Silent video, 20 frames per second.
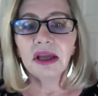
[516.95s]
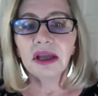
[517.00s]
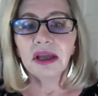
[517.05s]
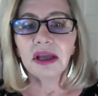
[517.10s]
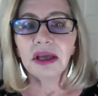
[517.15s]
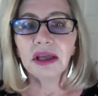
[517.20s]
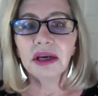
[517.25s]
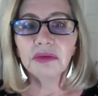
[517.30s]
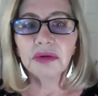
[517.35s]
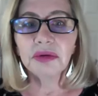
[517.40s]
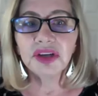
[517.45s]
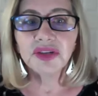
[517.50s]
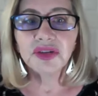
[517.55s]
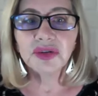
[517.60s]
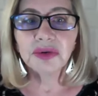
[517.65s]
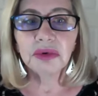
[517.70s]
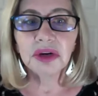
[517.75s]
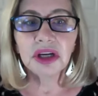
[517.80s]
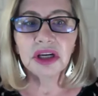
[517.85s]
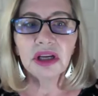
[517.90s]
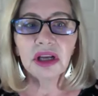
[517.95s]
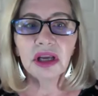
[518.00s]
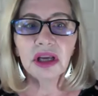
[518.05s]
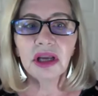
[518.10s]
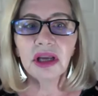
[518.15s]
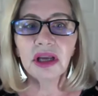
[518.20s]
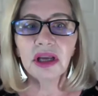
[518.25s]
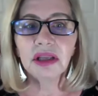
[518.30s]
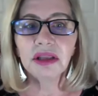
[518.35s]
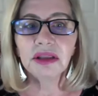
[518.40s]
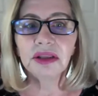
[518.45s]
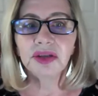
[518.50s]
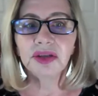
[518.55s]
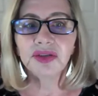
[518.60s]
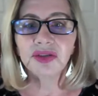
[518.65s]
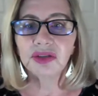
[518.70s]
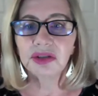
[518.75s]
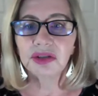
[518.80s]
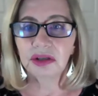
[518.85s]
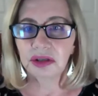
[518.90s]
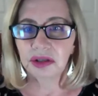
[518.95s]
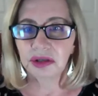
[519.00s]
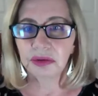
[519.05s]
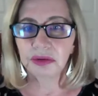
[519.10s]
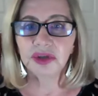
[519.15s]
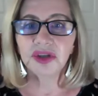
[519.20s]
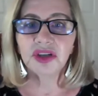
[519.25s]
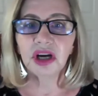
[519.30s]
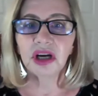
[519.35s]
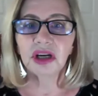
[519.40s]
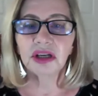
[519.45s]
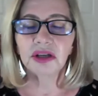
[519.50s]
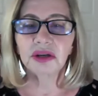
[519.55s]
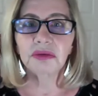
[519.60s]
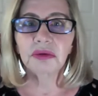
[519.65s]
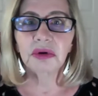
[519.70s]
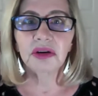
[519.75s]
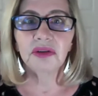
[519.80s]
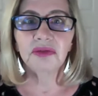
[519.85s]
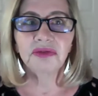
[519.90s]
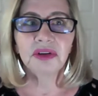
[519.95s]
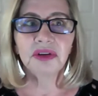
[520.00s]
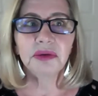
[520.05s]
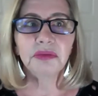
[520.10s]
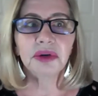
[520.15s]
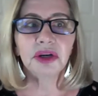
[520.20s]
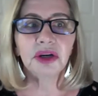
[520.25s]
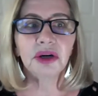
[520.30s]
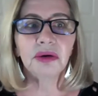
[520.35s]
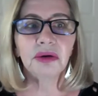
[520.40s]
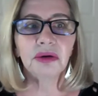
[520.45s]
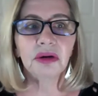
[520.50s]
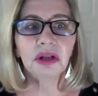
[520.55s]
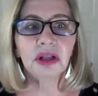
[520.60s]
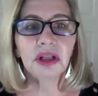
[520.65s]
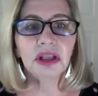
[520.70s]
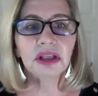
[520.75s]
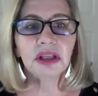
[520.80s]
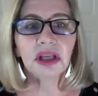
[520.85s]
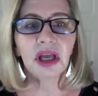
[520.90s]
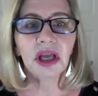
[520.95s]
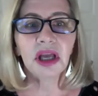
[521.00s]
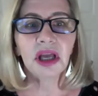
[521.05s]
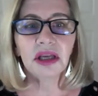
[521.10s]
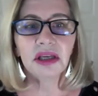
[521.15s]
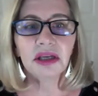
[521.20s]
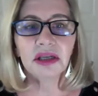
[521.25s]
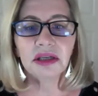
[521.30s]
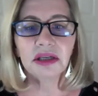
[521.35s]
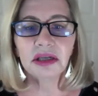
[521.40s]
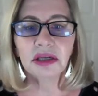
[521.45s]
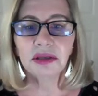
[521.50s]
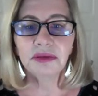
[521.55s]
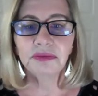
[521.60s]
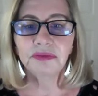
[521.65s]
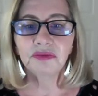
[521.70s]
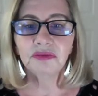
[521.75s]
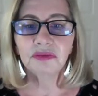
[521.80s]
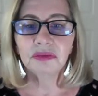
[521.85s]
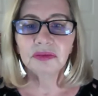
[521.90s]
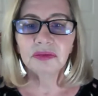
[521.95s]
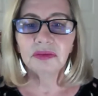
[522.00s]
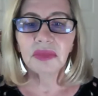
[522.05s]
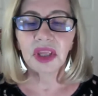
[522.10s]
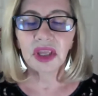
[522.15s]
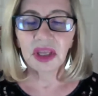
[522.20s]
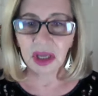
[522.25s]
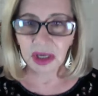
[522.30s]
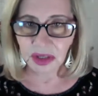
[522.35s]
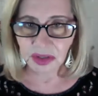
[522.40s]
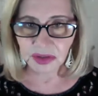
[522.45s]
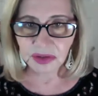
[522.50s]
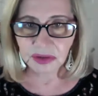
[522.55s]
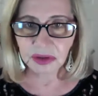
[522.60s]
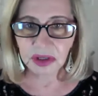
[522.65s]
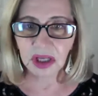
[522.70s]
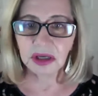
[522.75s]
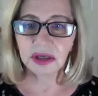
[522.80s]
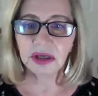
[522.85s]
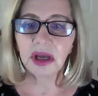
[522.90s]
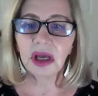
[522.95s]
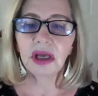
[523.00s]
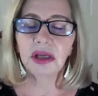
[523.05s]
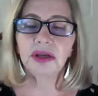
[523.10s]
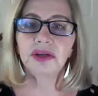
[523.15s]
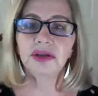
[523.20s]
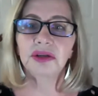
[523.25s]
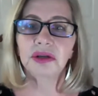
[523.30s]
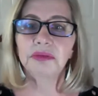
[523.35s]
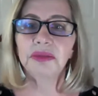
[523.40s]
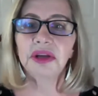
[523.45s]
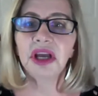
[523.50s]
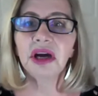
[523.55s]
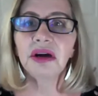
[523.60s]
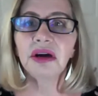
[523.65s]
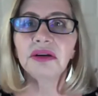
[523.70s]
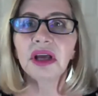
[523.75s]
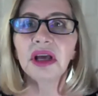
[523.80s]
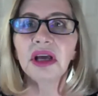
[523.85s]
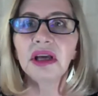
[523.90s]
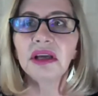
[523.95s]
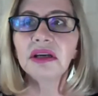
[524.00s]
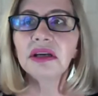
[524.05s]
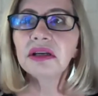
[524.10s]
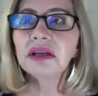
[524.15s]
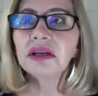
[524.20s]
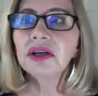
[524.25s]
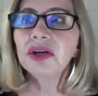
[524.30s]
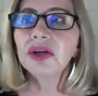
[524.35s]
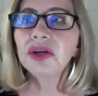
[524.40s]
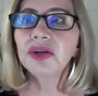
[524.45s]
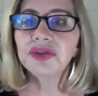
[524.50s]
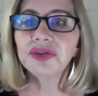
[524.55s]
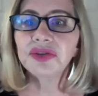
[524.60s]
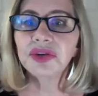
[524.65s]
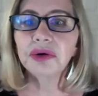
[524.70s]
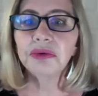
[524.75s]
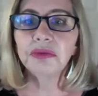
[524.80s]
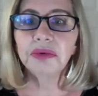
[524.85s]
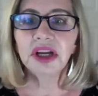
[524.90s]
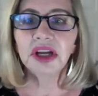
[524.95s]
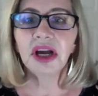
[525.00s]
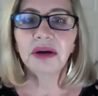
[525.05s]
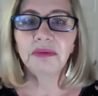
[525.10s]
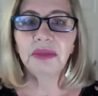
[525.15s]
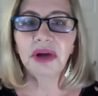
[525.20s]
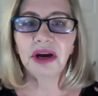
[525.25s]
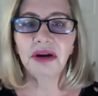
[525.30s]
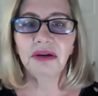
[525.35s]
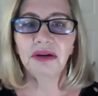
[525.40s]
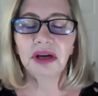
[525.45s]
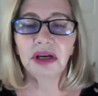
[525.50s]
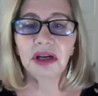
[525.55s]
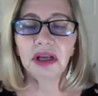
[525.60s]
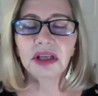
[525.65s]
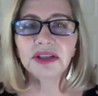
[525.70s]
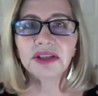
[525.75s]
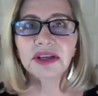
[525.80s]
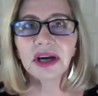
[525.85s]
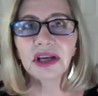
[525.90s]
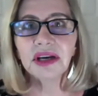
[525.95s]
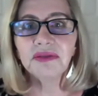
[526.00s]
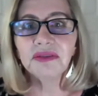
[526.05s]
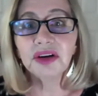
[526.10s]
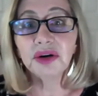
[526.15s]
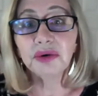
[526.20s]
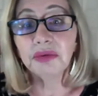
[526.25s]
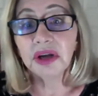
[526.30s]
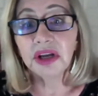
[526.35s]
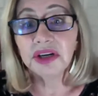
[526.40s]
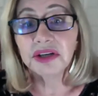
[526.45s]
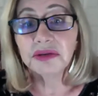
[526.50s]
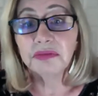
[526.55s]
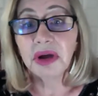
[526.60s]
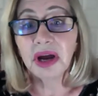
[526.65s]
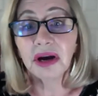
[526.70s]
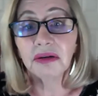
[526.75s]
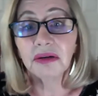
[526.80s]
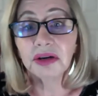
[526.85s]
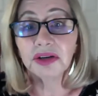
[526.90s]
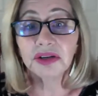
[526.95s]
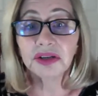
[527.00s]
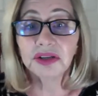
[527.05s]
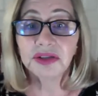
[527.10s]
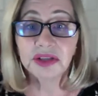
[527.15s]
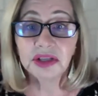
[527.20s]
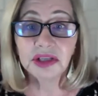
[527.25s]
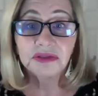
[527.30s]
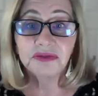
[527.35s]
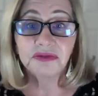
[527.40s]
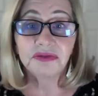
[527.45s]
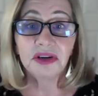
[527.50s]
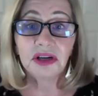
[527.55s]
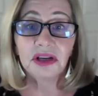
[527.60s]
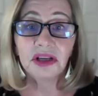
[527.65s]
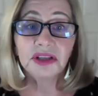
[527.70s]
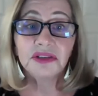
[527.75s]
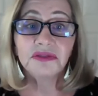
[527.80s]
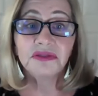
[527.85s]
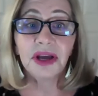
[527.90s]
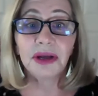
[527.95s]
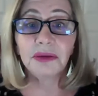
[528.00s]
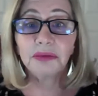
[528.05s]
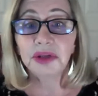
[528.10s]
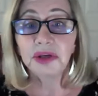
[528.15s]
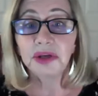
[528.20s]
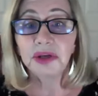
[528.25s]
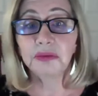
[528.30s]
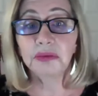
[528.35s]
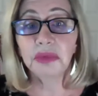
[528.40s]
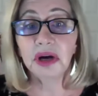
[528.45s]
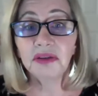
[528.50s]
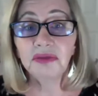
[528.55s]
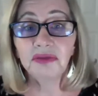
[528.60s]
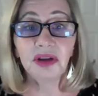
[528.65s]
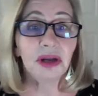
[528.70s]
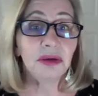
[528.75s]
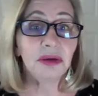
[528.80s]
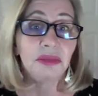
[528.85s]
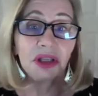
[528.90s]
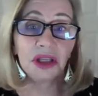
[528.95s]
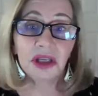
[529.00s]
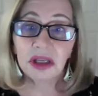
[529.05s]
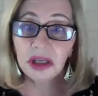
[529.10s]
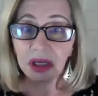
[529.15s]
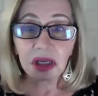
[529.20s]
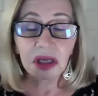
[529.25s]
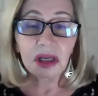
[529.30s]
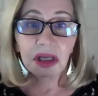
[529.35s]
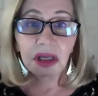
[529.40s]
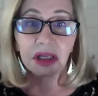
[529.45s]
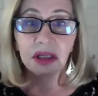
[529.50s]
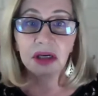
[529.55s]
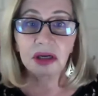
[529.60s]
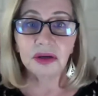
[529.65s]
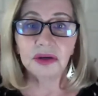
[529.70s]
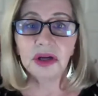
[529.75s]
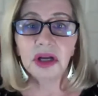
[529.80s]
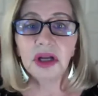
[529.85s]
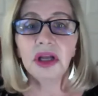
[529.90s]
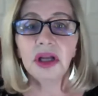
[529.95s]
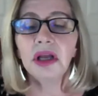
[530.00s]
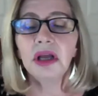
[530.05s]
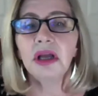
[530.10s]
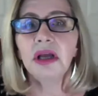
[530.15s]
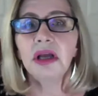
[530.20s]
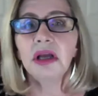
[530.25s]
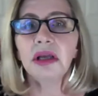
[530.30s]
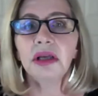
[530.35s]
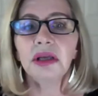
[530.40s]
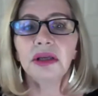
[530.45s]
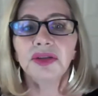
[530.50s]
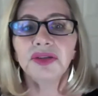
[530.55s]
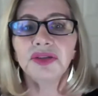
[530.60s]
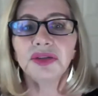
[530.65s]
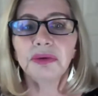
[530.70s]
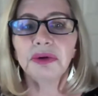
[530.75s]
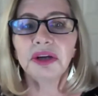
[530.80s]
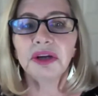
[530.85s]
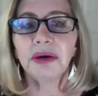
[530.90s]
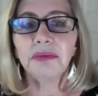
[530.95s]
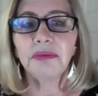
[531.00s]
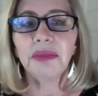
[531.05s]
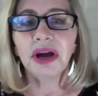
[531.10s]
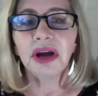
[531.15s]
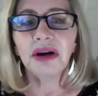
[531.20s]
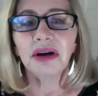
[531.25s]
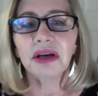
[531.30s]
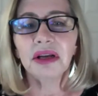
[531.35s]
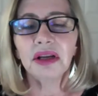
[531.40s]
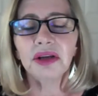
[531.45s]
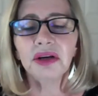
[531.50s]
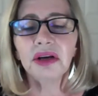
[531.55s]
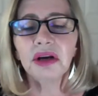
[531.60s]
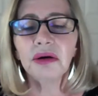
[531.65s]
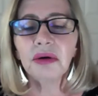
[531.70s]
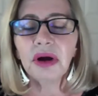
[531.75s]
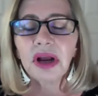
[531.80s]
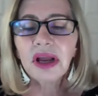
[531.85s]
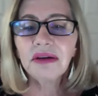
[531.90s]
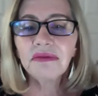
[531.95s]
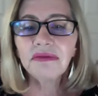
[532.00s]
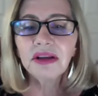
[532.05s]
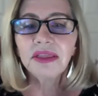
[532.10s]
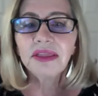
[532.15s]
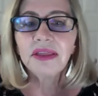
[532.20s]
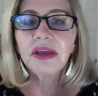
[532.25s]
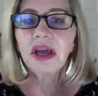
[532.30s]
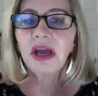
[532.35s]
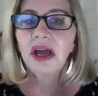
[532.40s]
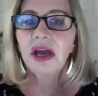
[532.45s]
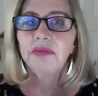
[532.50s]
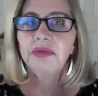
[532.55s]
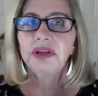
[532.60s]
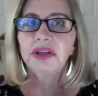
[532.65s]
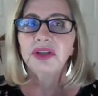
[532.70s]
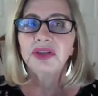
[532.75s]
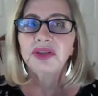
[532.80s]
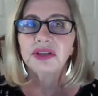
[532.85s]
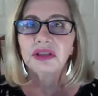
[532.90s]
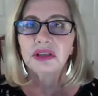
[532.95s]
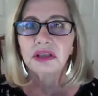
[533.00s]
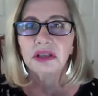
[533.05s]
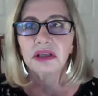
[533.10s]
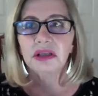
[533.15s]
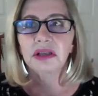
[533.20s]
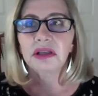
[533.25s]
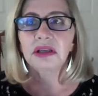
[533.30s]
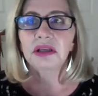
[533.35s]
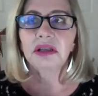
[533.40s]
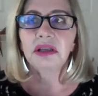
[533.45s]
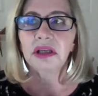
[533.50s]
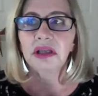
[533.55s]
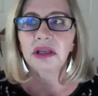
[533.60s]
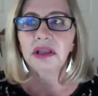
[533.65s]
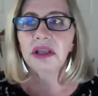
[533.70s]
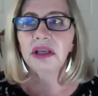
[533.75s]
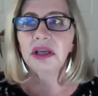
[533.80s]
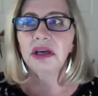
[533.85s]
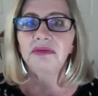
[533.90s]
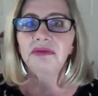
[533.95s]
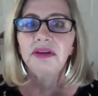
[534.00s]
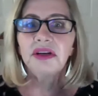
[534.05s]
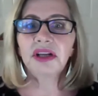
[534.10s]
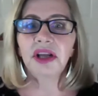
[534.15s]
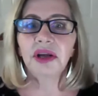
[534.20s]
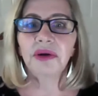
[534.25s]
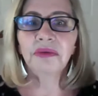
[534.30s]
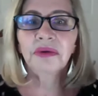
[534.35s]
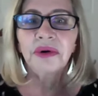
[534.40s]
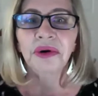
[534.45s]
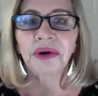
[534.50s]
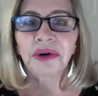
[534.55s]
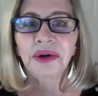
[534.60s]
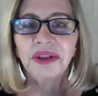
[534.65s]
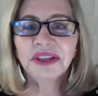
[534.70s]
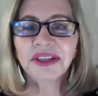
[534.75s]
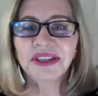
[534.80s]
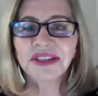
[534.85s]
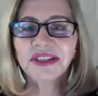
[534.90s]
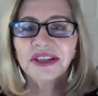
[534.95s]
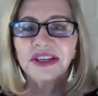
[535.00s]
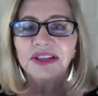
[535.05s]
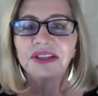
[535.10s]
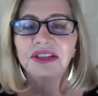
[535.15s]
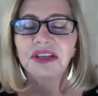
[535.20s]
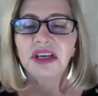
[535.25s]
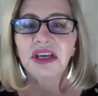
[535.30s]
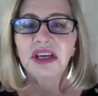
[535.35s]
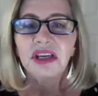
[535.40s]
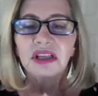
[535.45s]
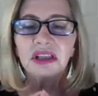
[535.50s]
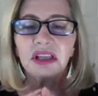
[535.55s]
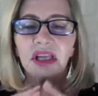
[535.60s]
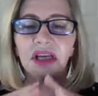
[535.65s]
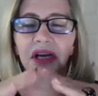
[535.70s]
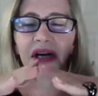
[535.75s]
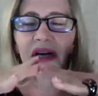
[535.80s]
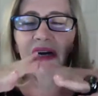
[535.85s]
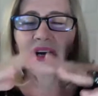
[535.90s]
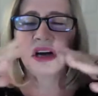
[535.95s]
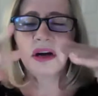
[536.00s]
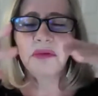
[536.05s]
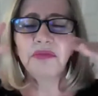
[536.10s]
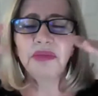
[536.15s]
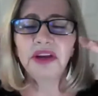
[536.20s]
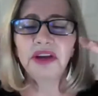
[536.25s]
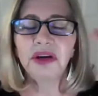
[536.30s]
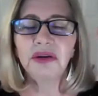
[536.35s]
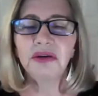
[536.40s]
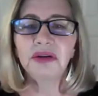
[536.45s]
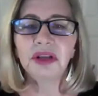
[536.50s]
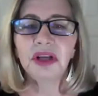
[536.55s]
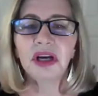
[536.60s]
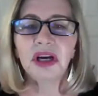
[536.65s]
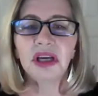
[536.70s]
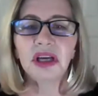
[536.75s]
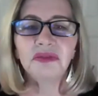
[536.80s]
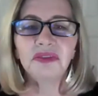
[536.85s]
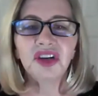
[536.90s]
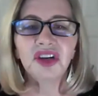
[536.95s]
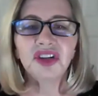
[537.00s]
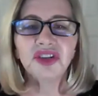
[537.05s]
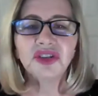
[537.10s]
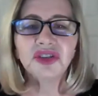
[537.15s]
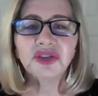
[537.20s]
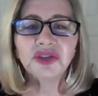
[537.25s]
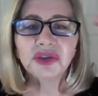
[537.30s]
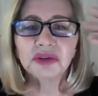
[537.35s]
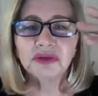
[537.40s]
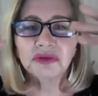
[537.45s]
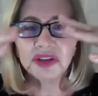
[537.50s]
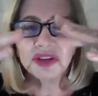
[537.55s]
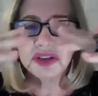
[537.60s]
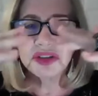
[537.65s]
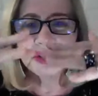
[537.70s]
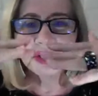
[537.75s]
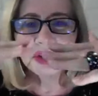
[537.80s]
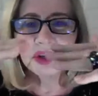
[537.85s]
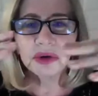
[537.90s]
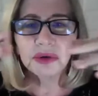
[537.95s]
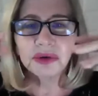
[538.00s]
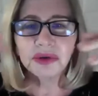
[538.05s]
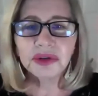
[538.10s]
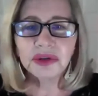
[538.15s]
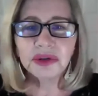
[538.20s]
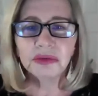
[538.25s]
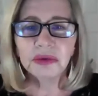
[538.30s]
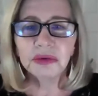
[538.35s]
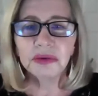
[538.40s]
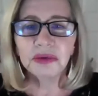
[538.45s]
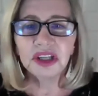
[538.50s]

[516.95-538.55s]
Anyway, so one day this Jewish doctor, Ron Friedman, called and took me out. And so we got married. It's kind of an arranged marriage because his family knew my family, you know. So we got married. You know, everything happens in the everyday world, as they say, like up here and kind of on the surface of the ocean.